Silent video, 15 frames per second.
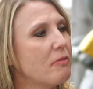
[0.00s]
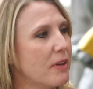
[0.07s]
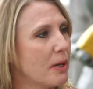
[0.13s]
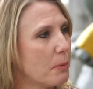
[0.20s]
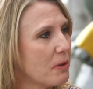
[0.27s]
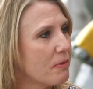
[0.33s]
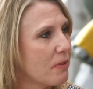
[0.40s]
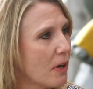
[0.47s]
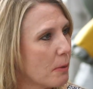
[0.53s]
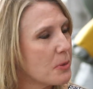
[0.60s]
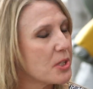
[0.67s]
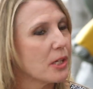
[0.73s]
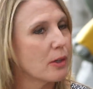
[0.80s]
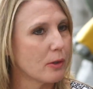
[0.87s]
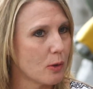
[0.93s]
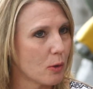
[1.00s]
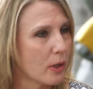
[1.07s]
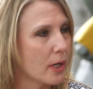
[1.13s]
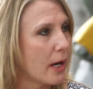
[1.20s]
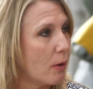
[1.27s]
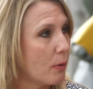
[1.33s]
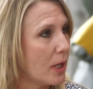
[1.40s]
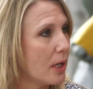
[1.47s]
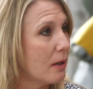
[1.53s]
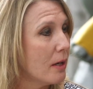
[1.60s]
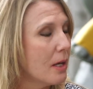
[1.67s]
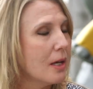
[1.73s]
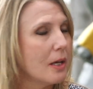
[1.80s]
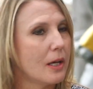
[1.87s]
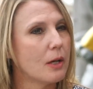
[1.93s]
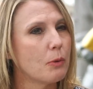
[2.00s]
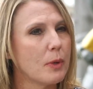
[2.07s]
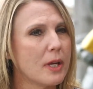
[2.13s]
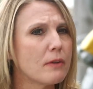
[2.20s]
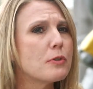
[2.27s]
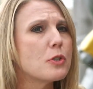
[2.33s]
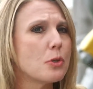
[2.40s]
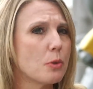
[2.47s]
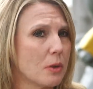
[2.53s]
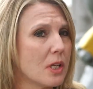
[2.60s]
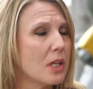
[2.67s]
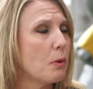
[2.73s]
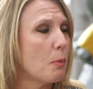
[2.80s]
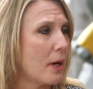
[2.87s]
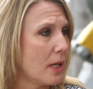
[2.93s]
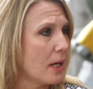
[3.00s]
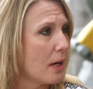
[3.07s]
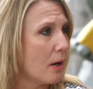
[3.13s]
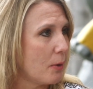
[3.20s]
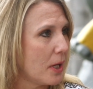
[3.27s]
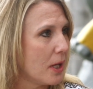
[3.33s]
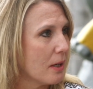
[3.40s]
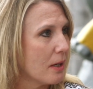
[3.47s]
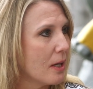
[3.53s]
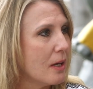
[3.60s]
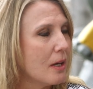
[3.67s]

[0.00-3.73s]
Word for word: family farms here in Door County, and we have two in Kewaunee County.